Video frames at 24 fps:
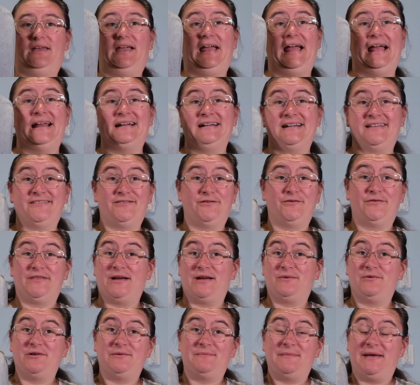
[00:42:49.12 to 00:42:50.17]
and I thought
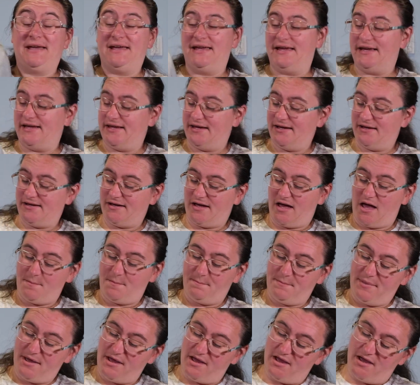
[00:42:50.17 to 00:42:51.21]
that would make a
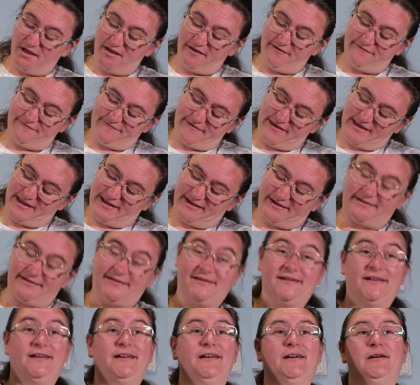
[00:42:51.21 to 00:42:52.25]
perfect
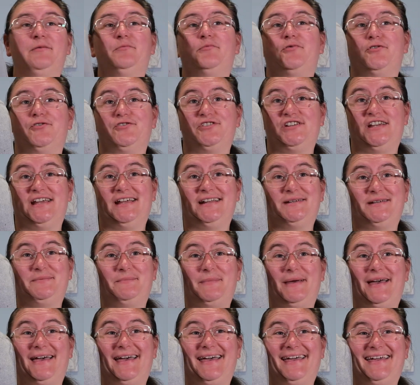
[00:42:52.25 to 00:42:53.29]
project
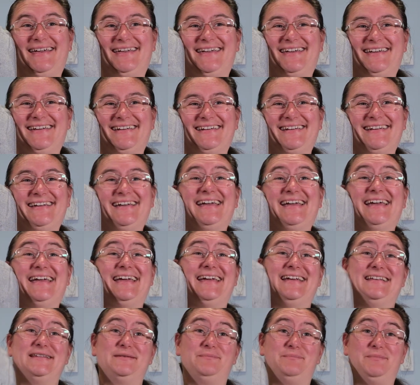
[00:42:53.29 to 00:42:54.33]
bag.
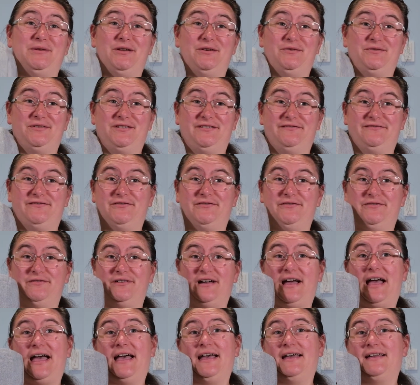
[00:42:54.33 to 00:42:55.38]
It's beautiful,
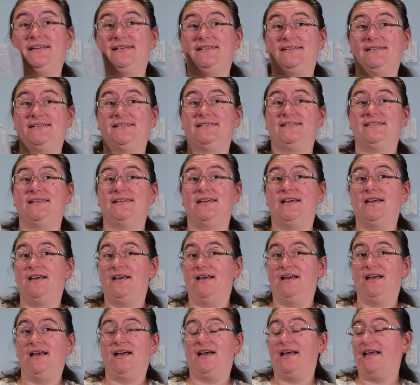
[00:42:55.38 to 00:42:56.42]
and
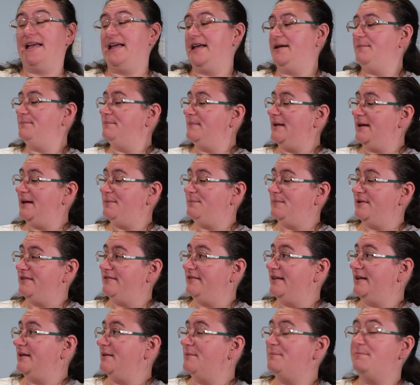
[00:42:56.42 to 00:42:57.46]
it made me
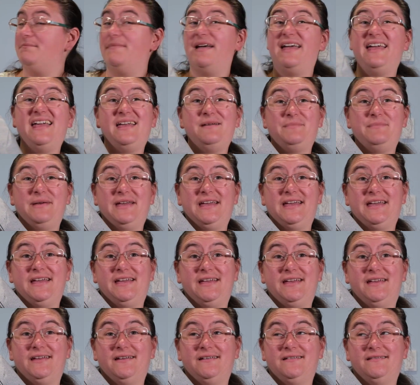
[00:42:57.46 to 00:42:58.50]
think
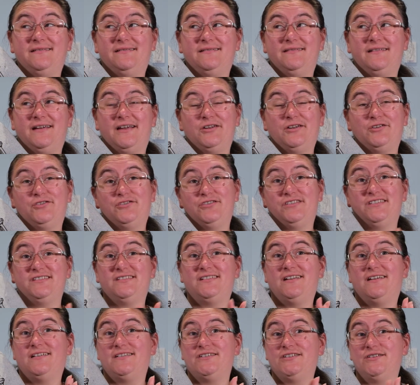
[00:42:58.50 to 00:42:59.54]
maybe I could
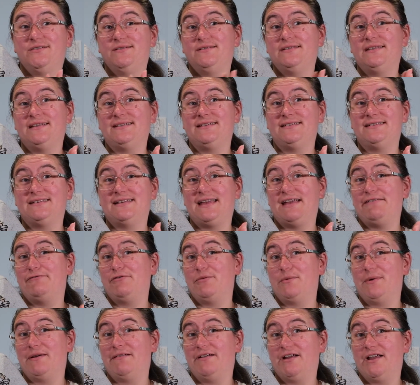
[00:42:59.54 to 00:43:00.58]
start doing this
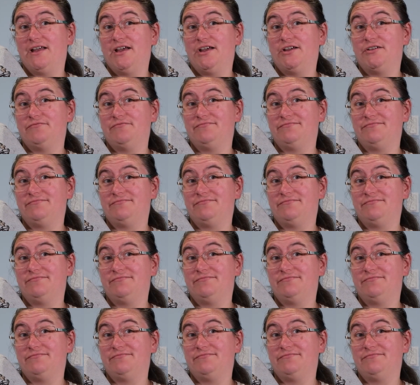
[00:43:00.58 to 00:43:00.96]
everywhere I go.